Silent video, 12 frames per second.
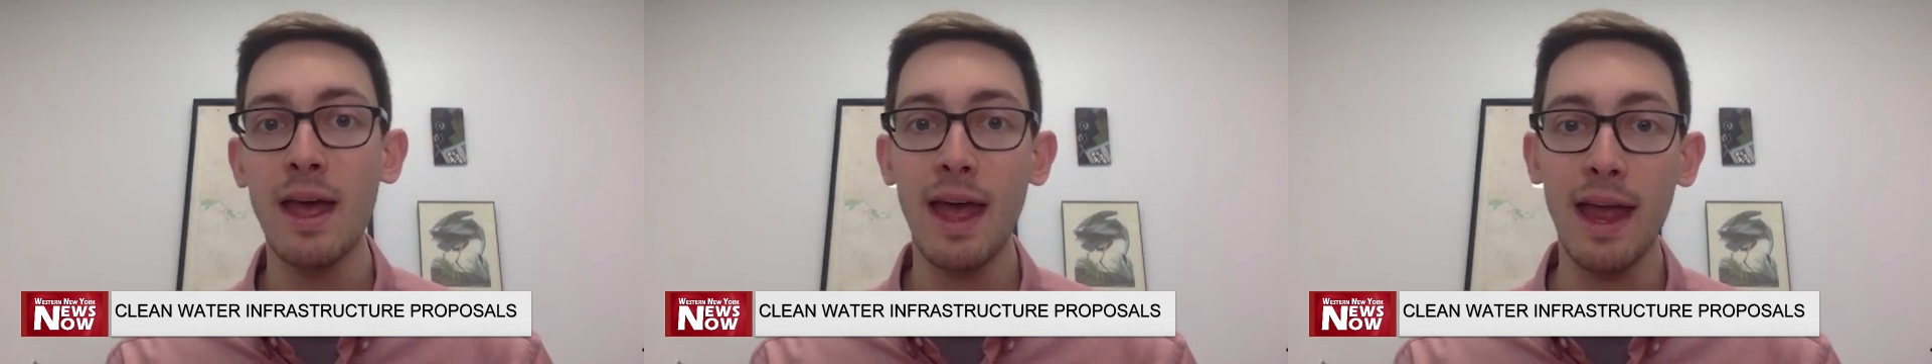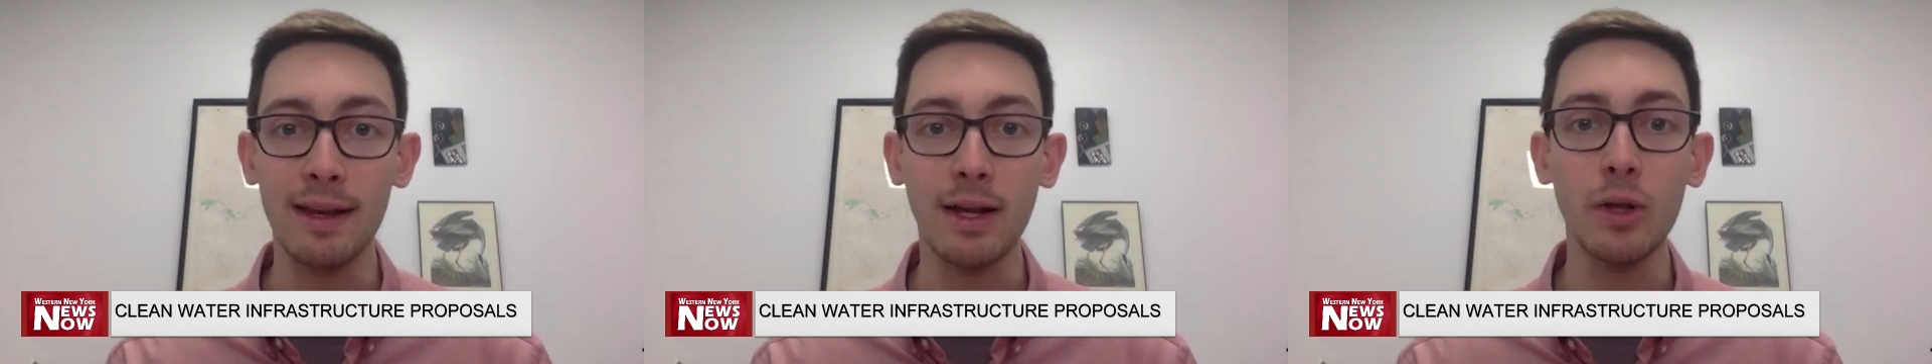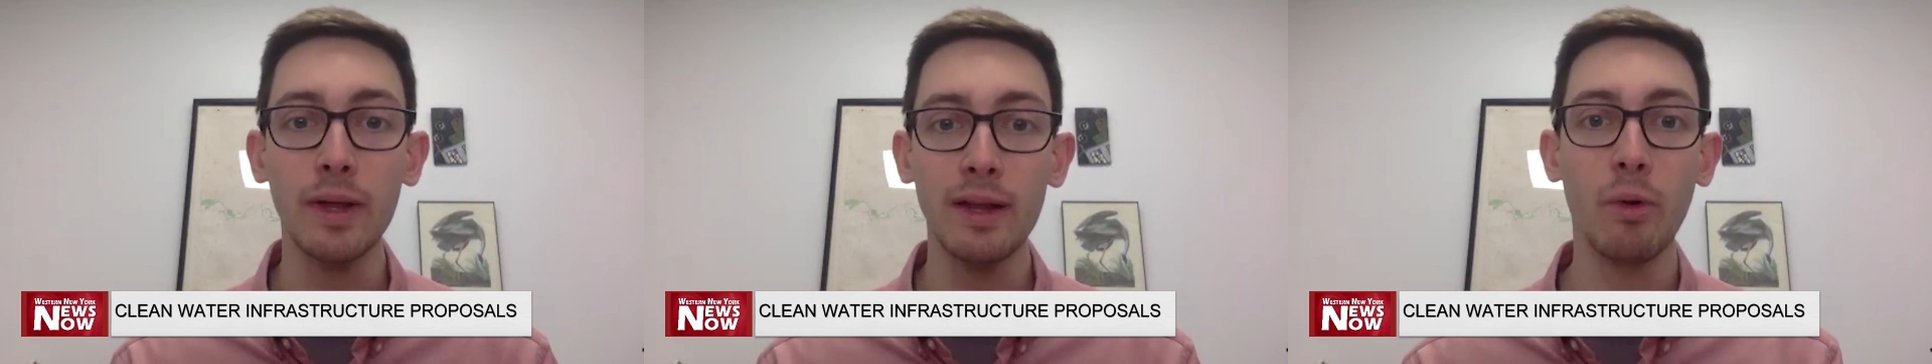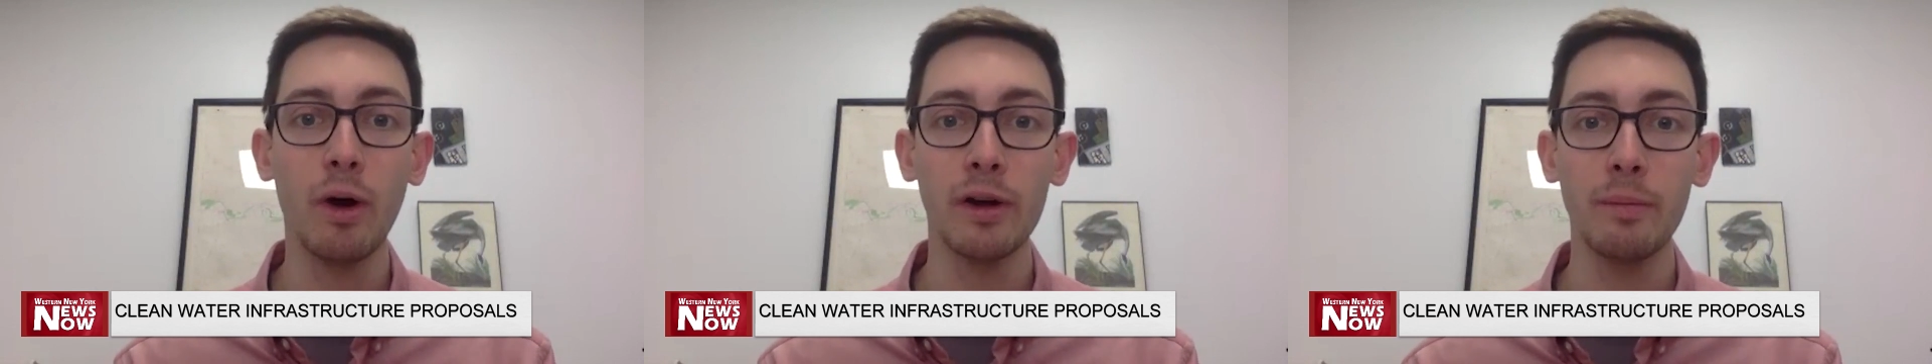and clean
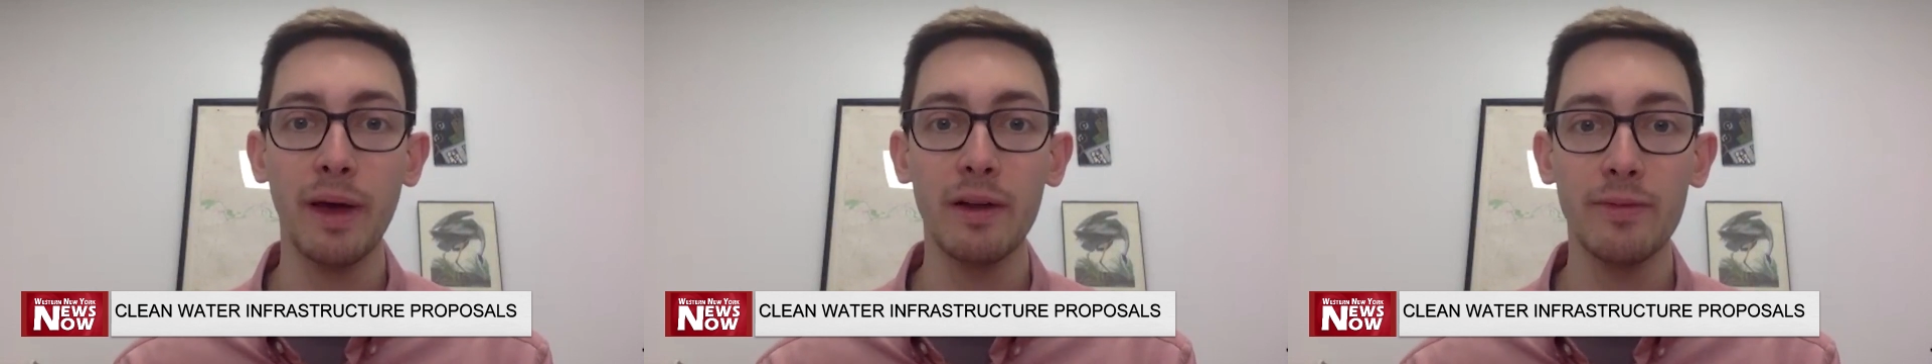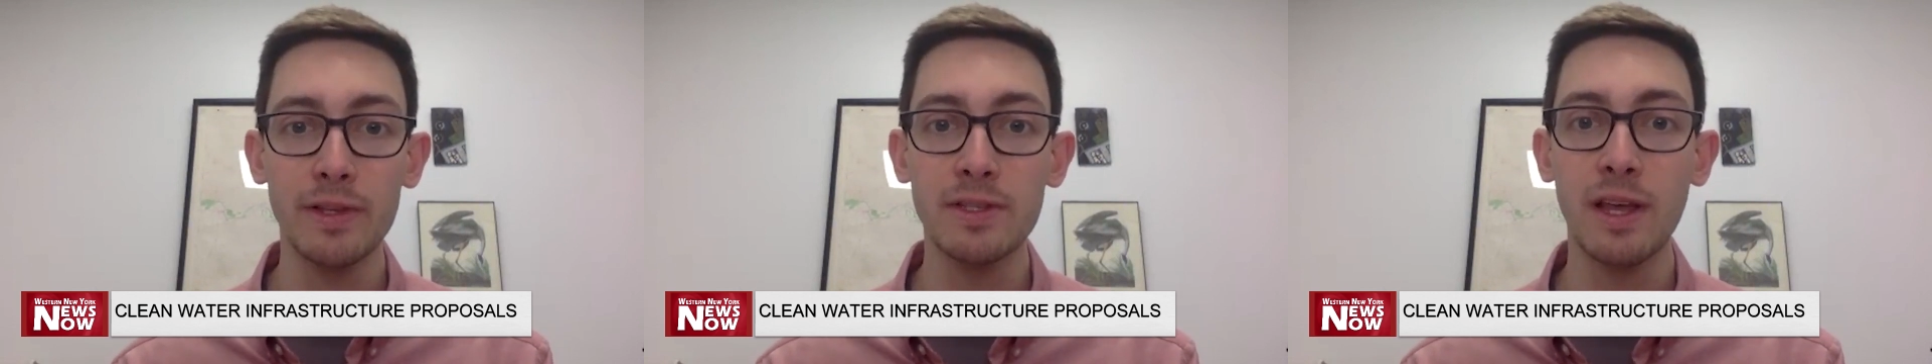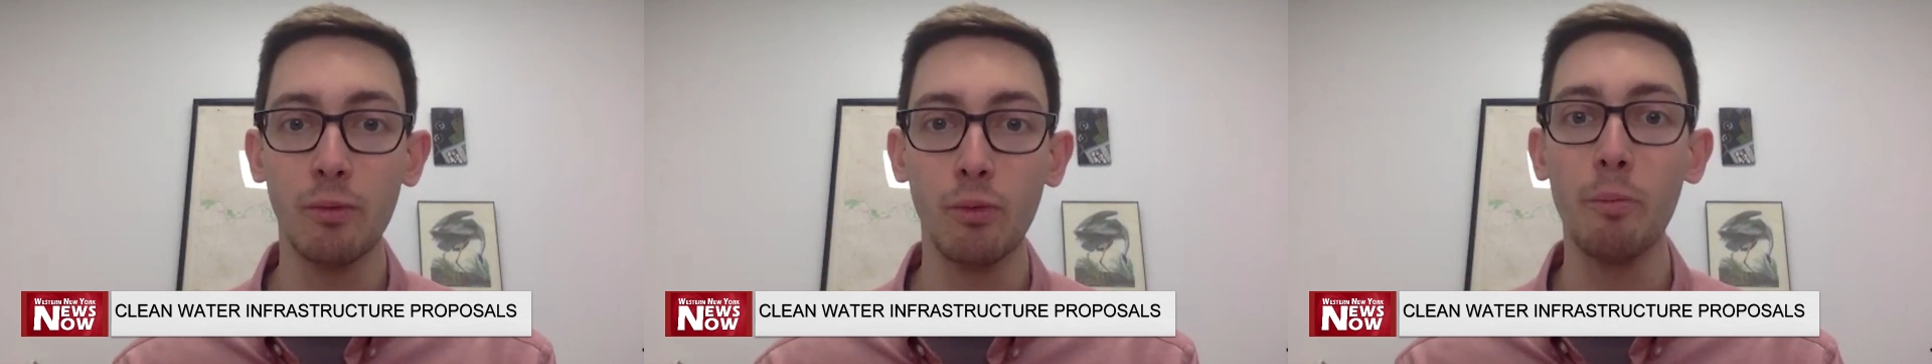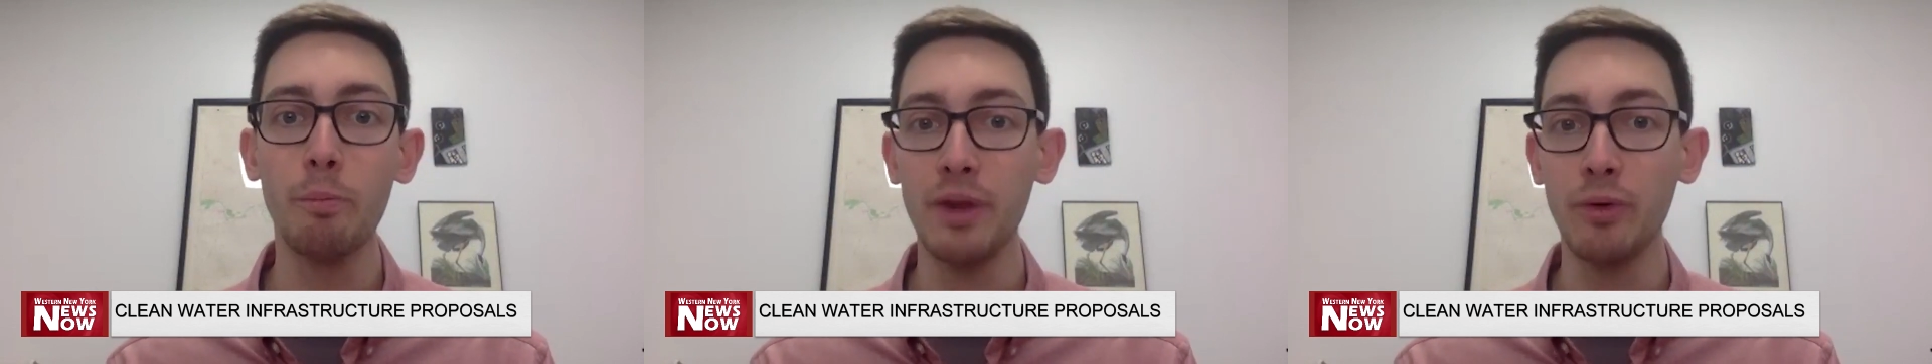water benefits that won't be